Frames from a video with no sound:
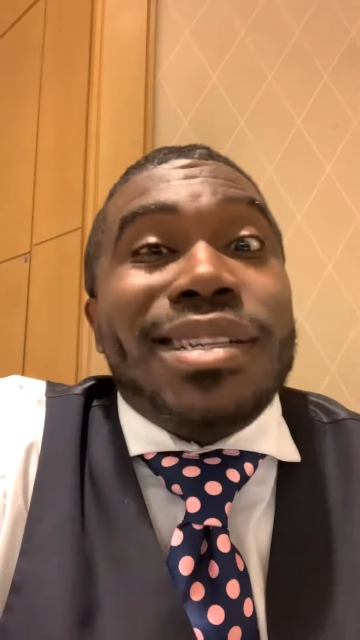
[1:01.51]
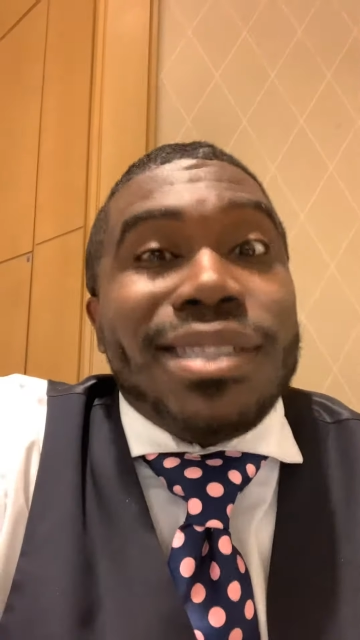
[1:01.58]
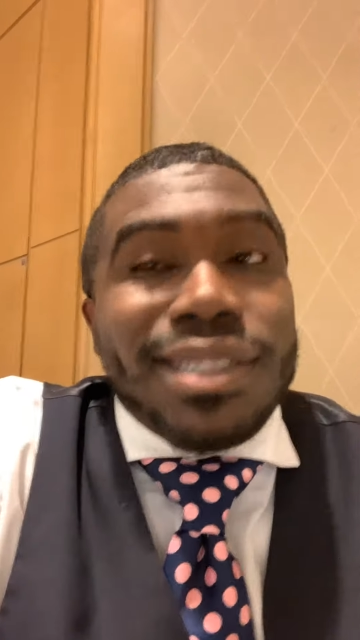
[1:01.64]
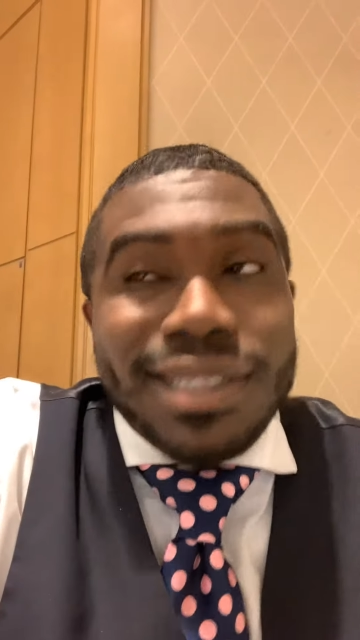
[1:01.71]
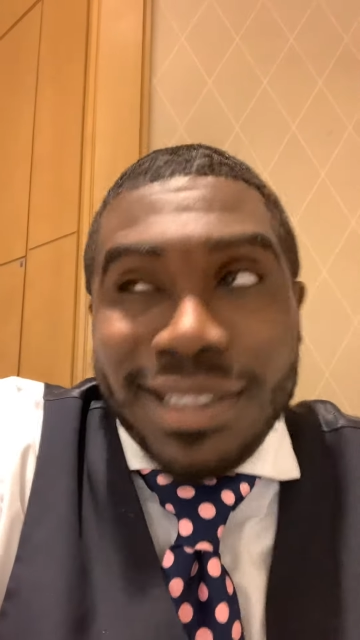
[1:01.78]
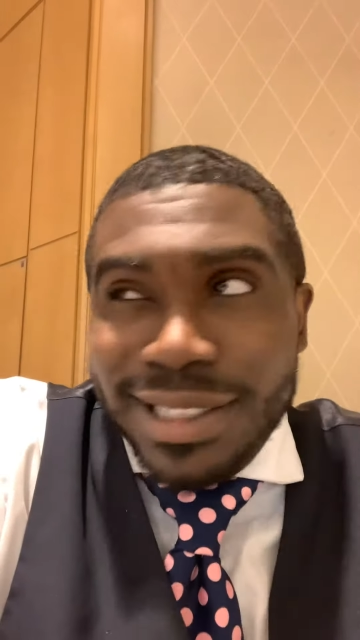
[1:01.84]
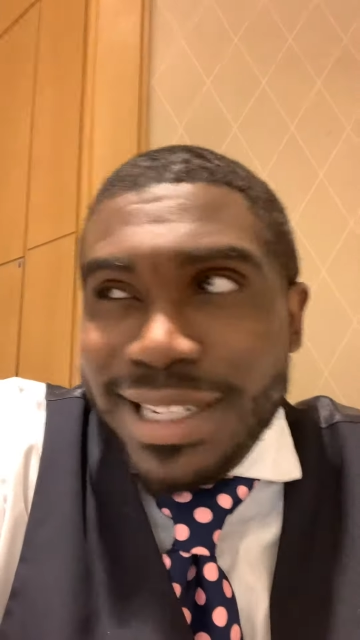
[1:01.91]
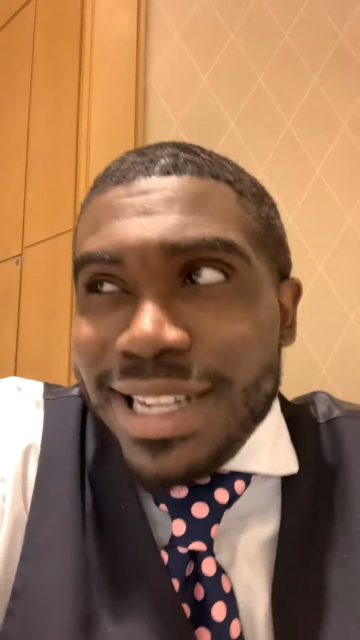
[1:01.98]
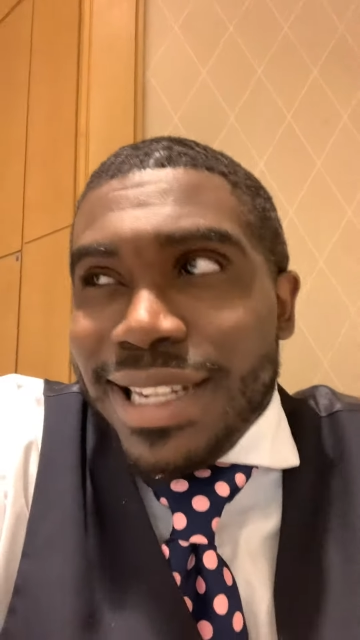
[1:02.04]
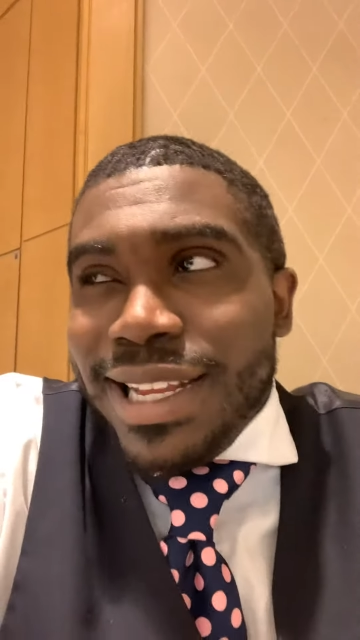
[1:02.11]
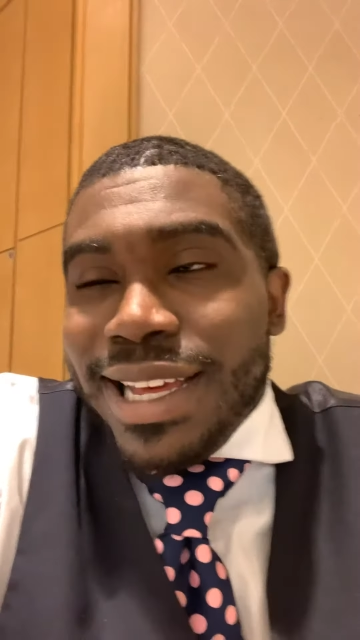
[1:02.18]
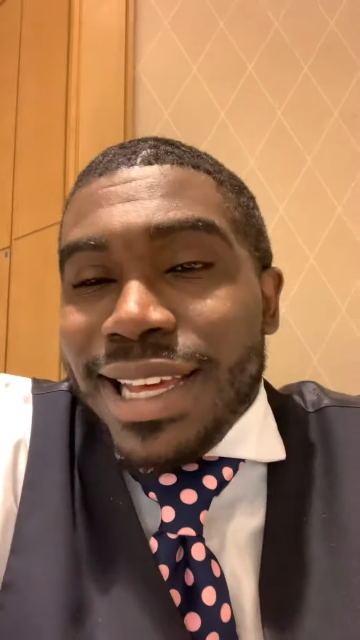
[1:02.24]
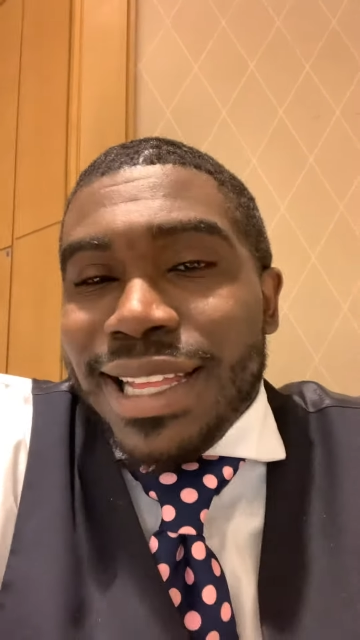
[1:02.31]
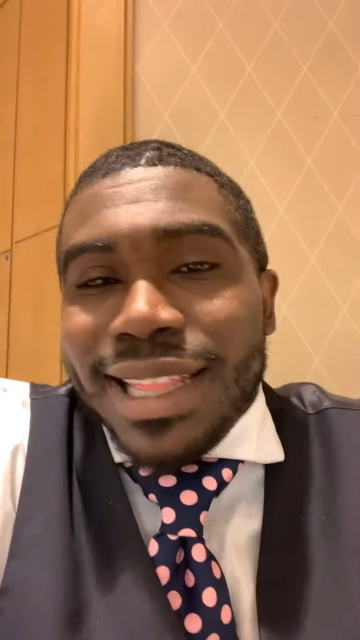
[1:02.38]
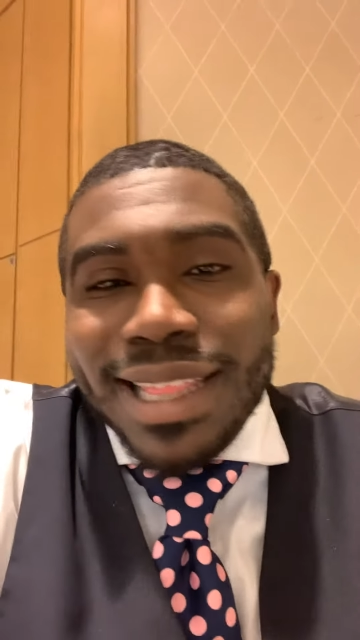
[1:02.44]

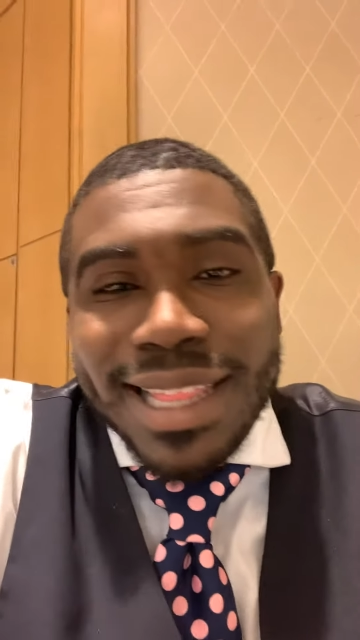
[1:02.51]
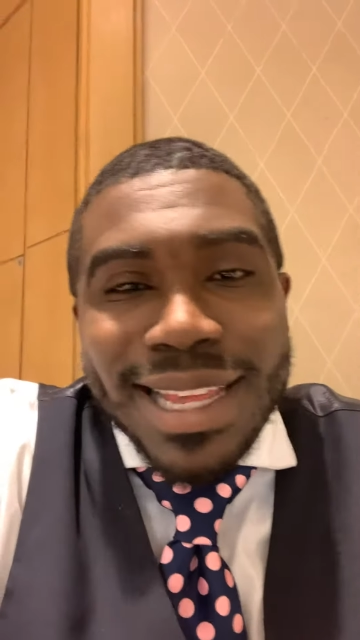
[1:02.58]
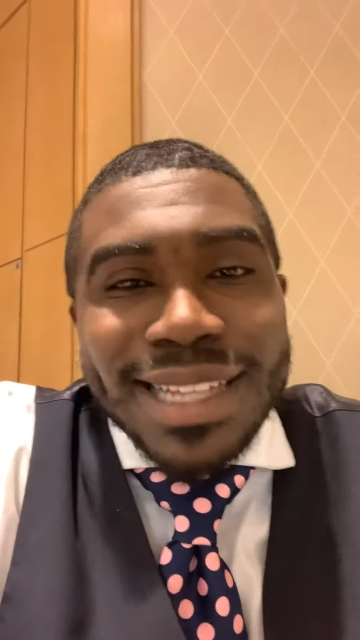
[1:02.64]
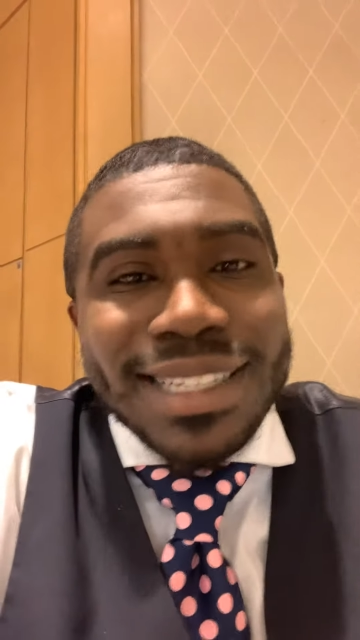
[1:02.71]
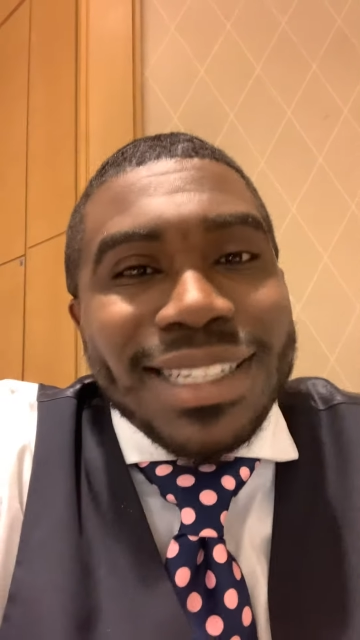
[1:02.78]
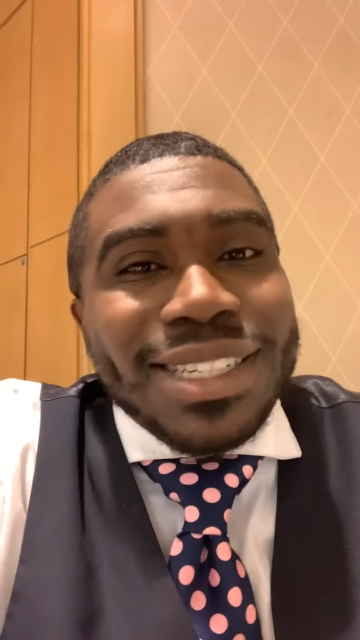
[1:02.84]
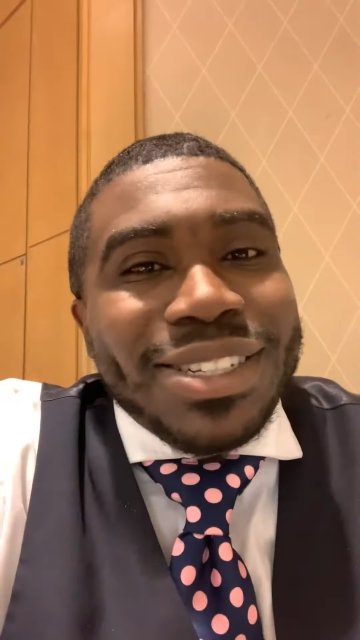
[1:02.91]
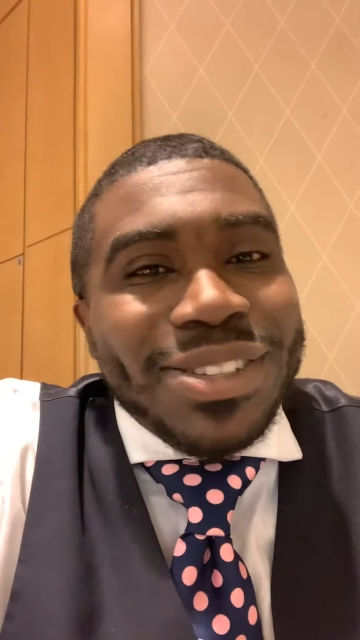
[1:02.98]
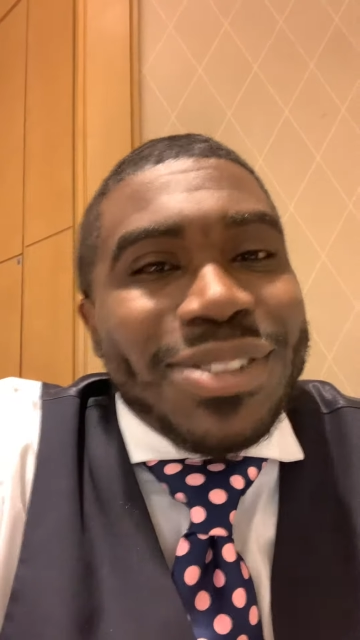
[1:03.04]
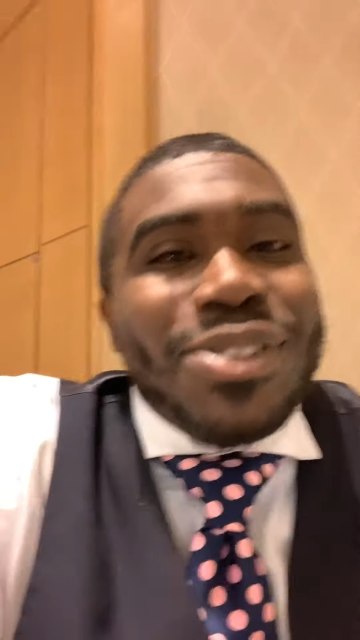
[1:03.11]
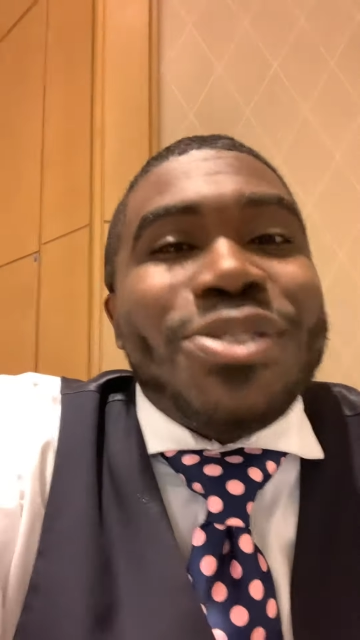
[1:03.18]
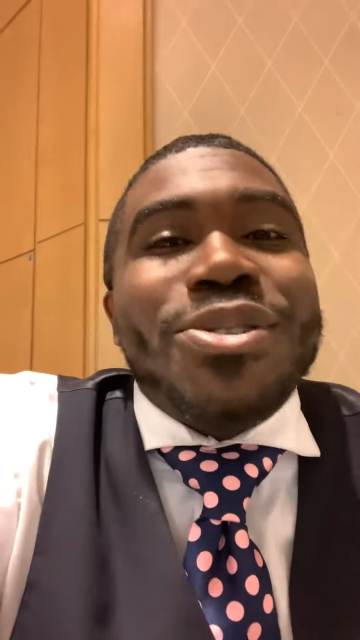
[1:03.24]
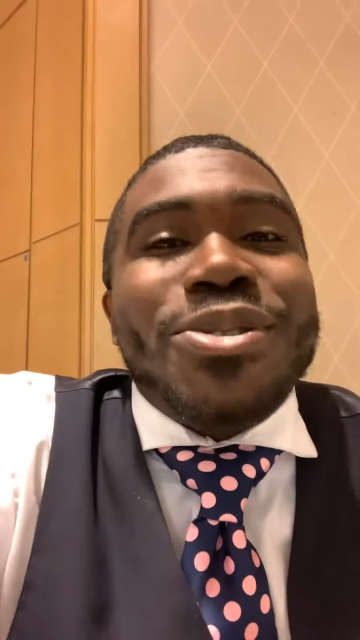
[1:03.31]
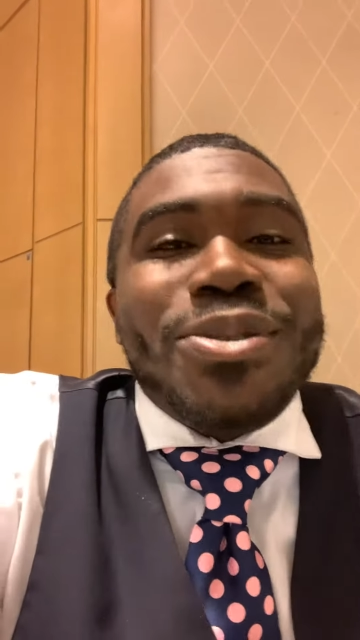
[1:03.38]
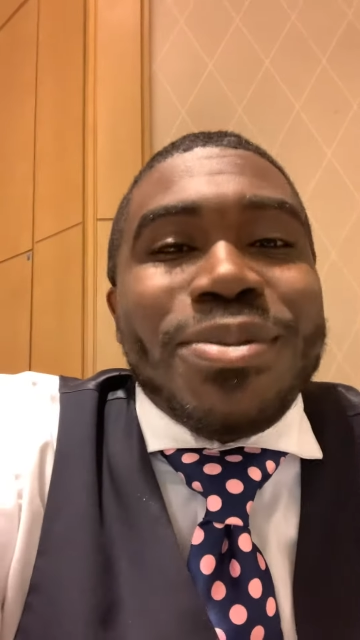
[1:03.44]
sending this to